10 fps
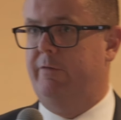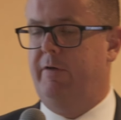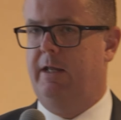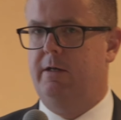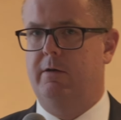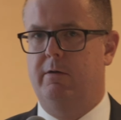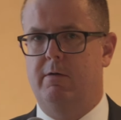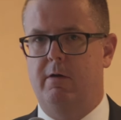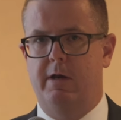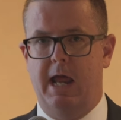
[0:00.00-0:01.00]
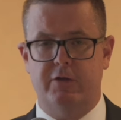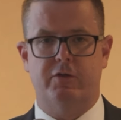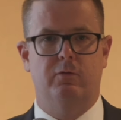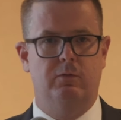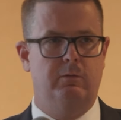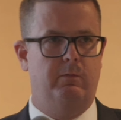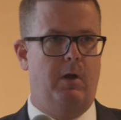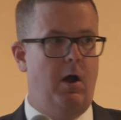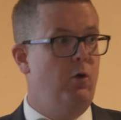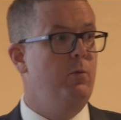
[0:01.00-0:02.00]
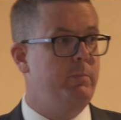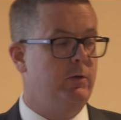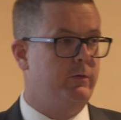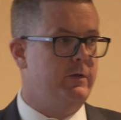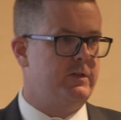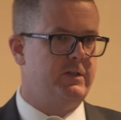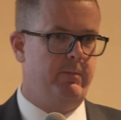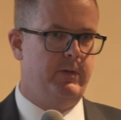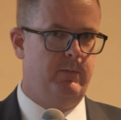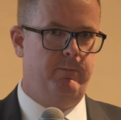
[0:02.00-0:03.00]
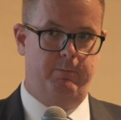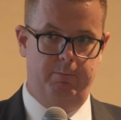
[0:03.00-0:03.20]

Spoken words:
I've had national home builders, some of the